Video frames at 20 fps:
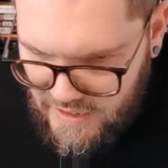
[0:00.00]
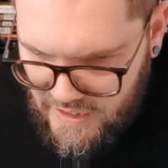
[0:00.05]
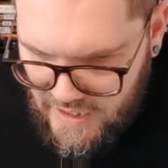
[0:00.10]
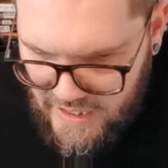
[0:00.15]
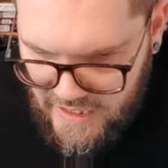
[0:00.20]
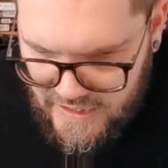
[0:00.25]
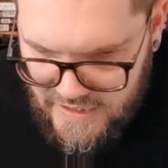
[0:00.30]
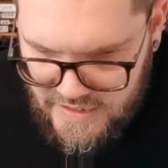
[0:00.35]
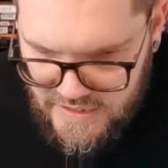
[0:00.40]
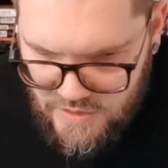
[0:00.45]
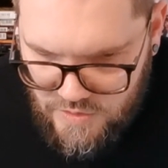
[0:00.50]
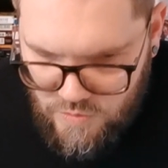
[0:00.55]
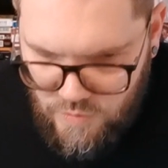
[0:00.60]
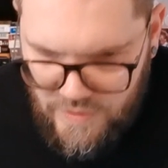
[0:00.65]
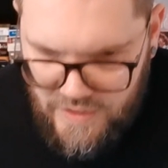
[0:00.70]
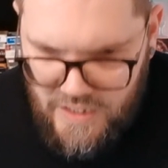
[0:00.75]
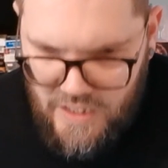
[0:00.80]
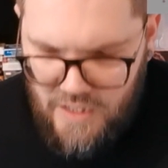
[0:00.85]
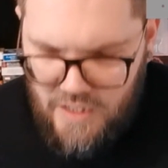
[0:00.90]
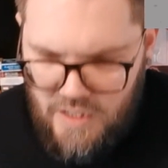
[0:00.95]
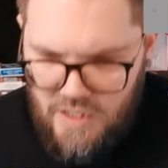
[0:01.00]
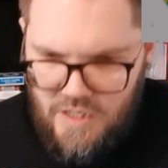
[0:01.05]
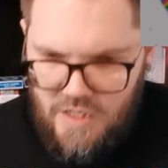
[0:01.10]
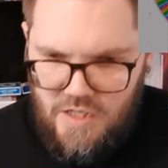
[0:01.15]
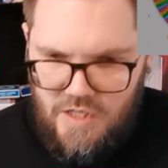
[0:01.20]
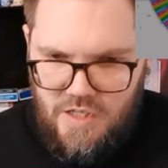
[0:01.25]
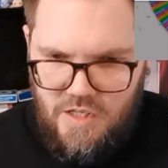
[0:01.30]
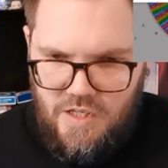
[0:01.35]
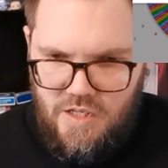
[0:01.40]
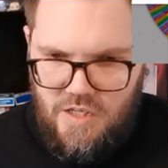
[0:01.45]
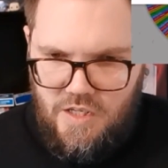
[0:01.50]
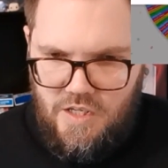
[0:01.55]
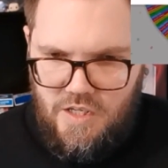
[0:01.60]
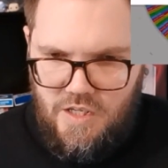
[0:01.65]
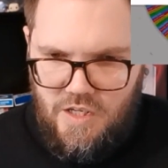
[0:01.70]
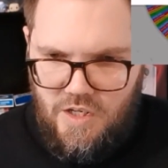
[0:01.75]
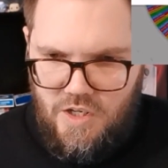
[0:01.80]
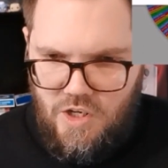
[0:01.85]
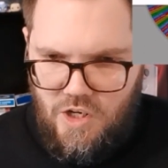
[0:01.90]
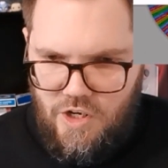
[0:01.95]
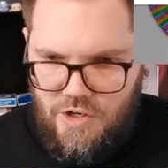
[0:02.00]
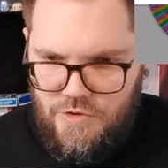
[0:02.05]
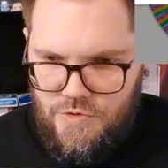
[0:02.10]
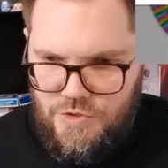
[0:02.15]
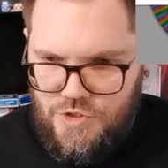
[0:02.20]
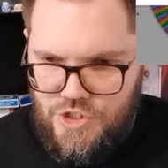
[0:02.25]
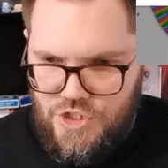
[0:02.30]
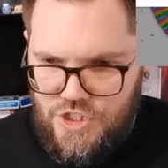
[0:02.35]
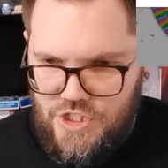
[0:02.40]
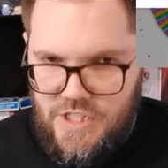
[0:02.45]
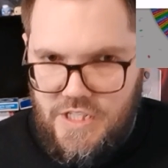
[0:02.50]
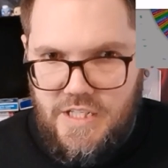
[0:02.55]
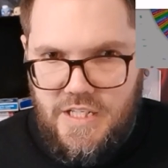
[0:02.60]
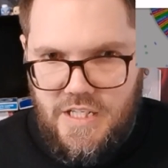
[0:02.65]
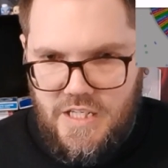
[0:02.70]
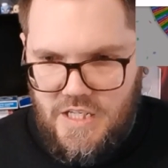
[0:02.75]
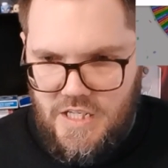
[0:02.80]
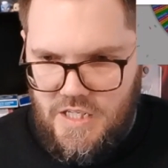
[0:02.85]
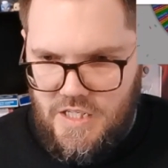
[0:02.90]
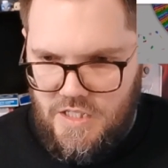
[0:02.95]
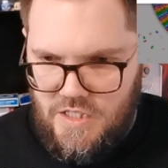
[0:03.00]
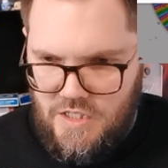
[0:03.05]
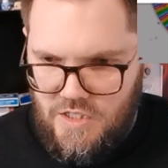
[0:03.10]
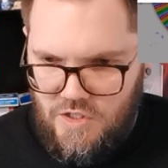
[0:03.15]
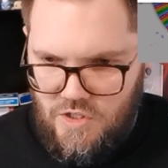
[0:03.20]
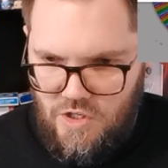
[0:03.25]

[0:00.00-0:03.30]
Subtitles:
Next, we get Hikaru Shida.